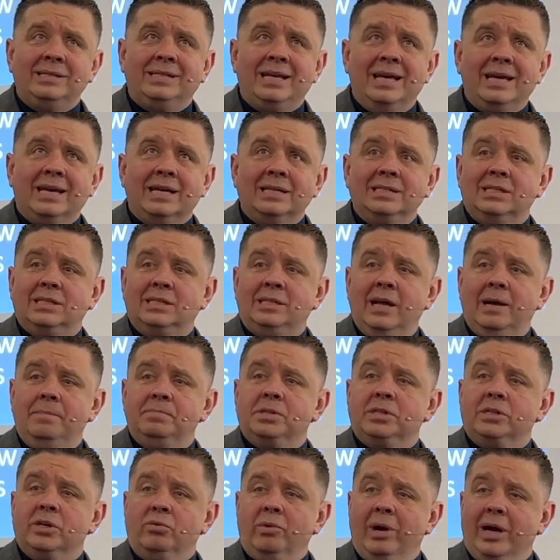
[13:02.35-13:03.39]
taken
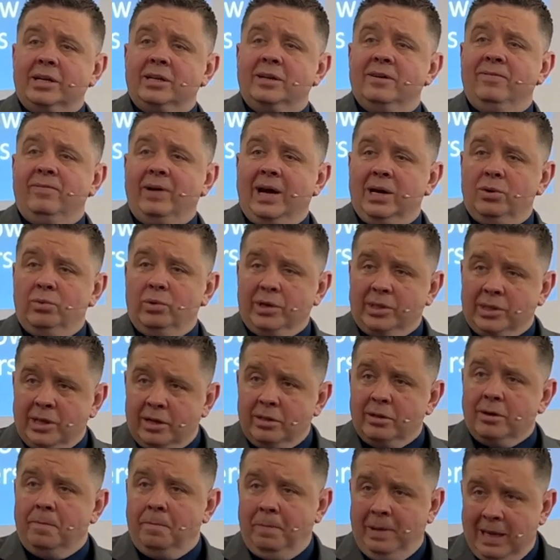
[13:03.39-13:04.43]
steps to rectify with
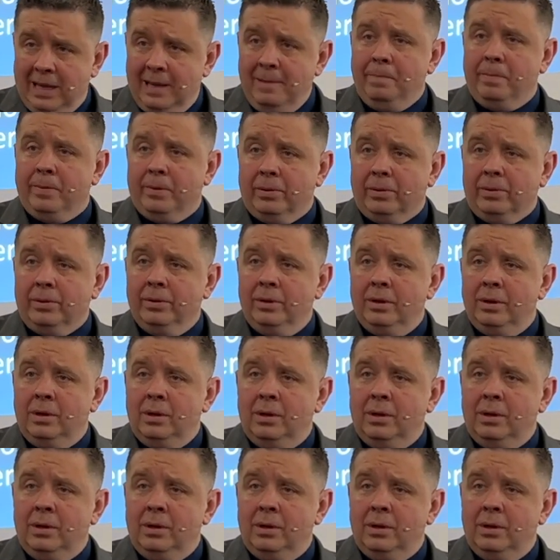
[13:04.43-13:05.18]
other people,